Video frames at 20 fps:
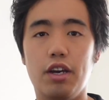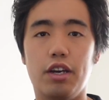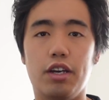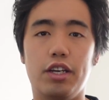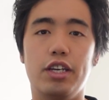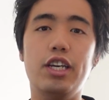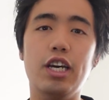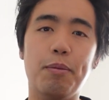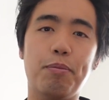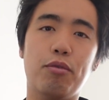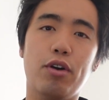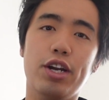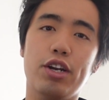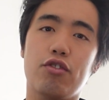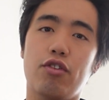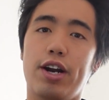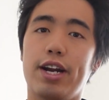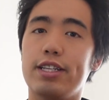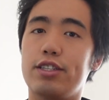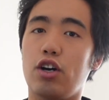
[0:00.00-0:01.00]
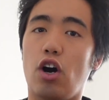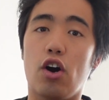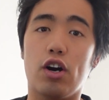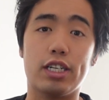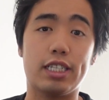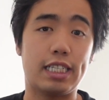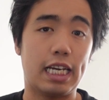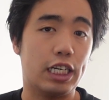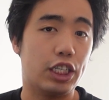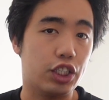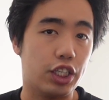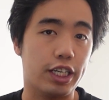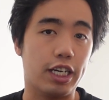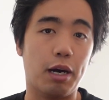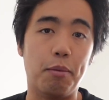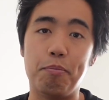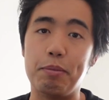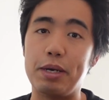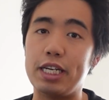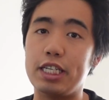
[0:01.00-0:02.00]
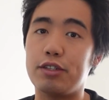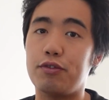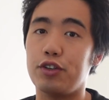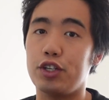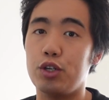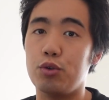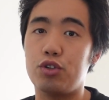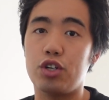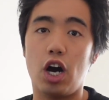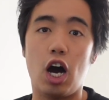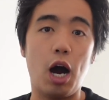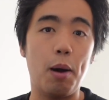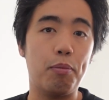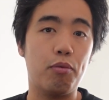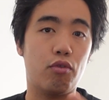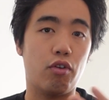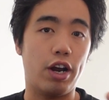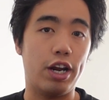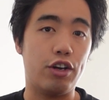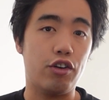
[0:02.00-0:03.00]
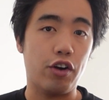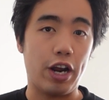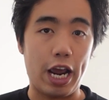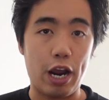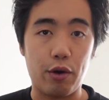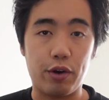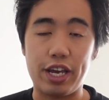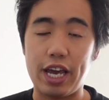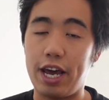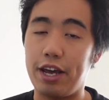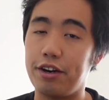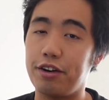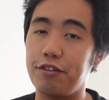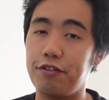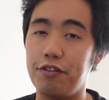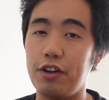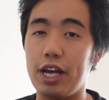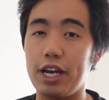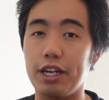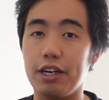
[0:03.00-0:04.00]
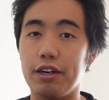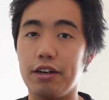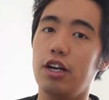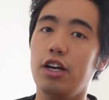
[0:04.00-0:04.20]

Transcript: E-Upgrade credits are essentially a means for you to upgrade your Air Canada flight.